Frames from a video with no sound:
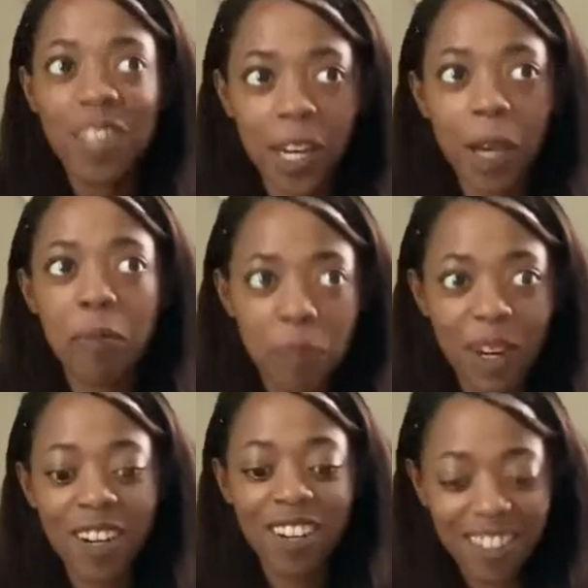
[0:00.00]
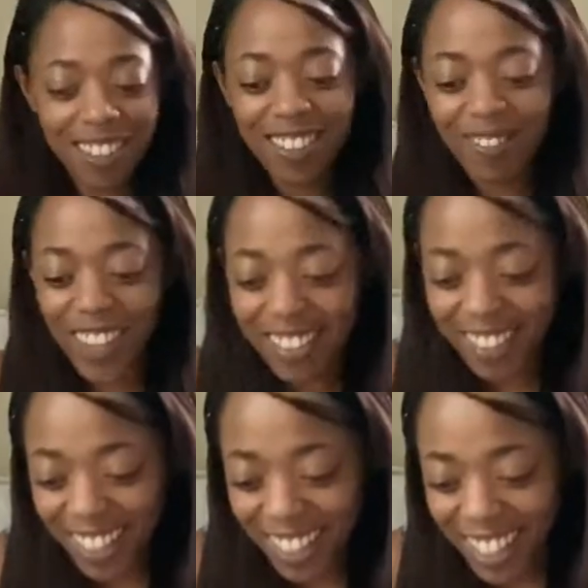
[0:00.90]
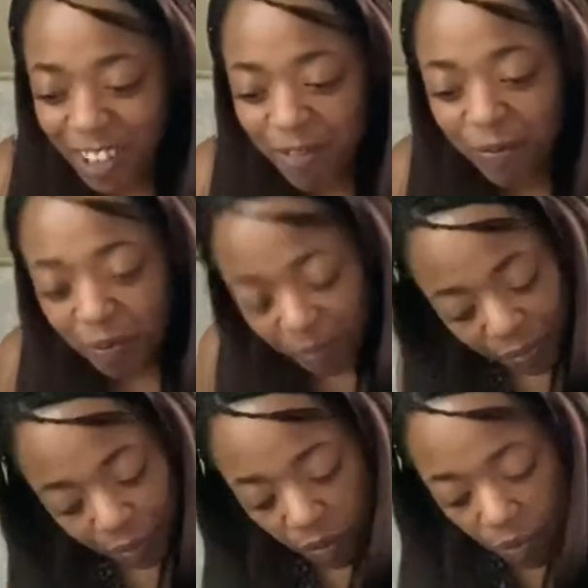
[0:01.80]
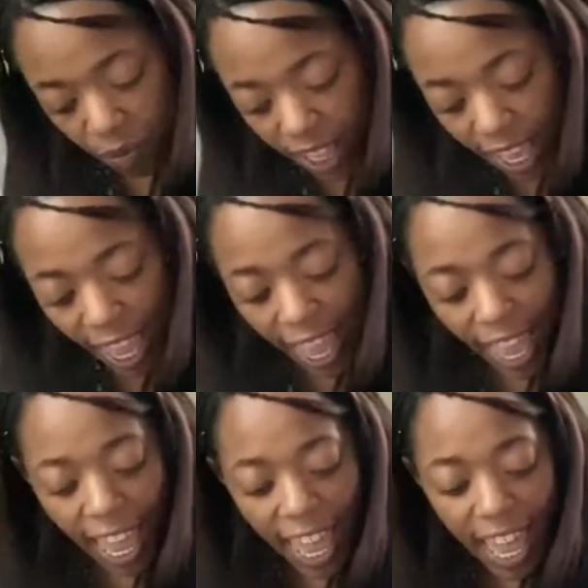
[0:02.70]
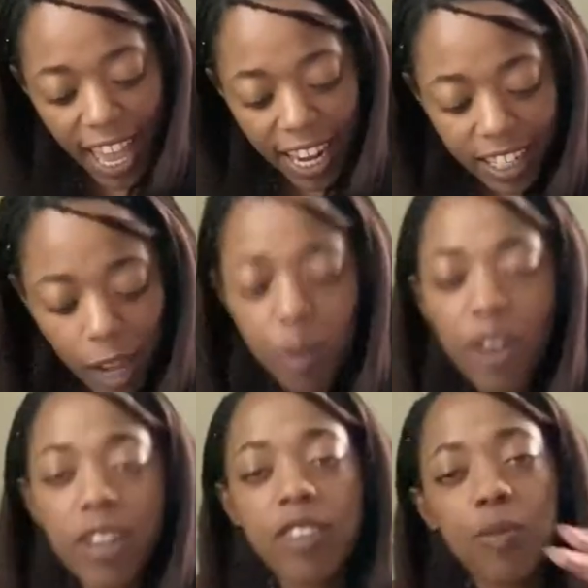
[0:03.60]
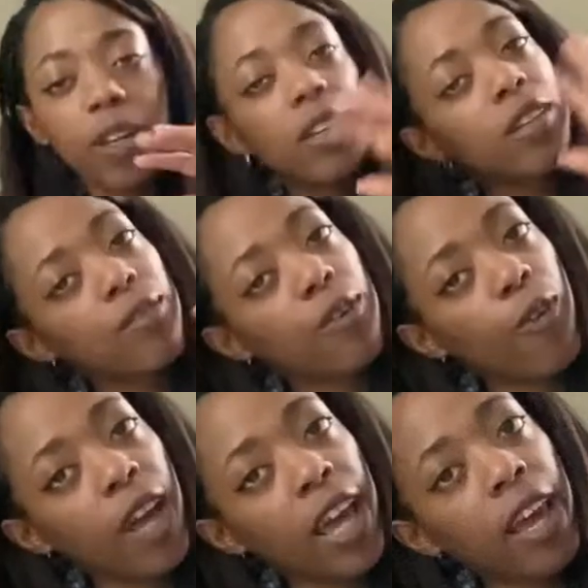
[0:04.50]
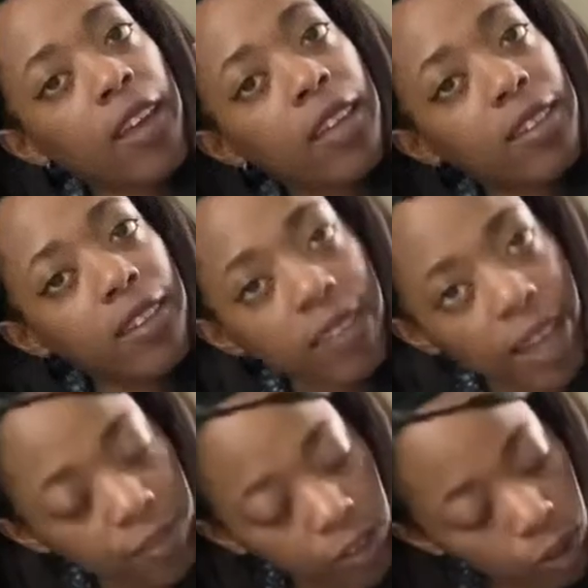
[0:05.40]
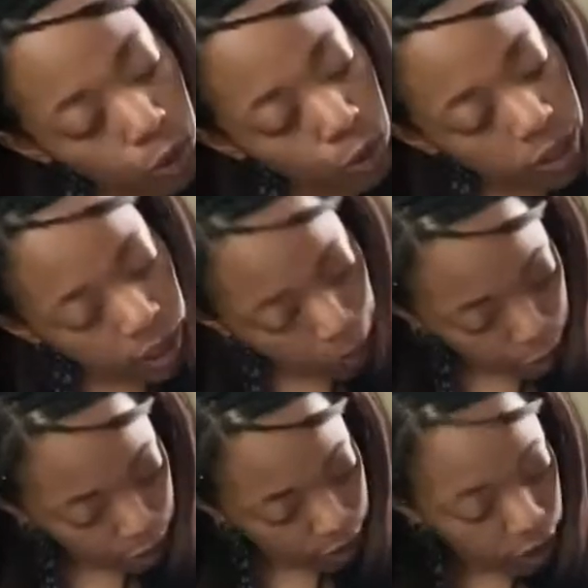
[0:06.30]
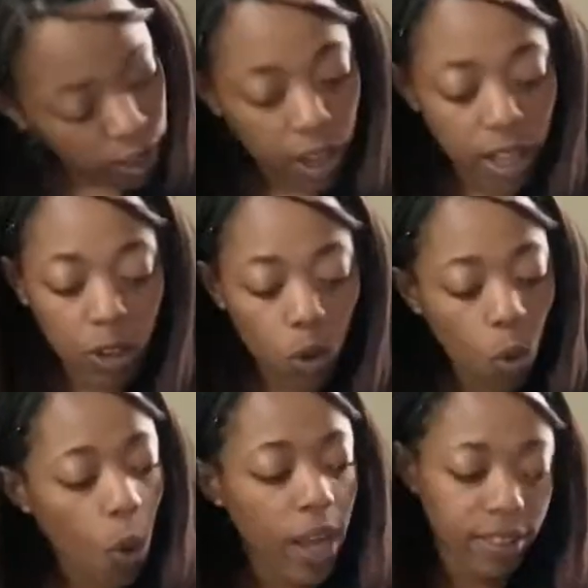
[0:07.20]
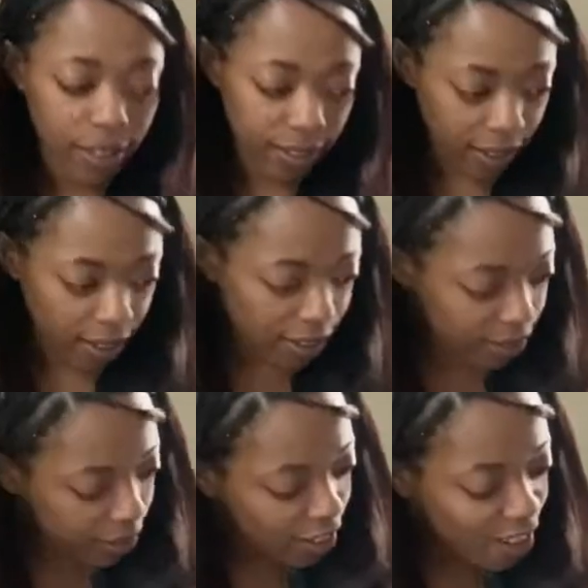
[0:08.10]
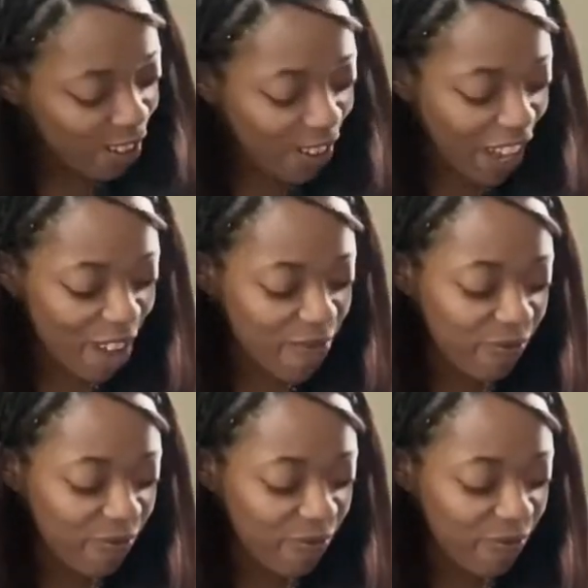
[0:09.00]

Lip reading: numbers, basically. And I'm going to explain a different way that doesn't have to do with numbers in quite a second. Okay.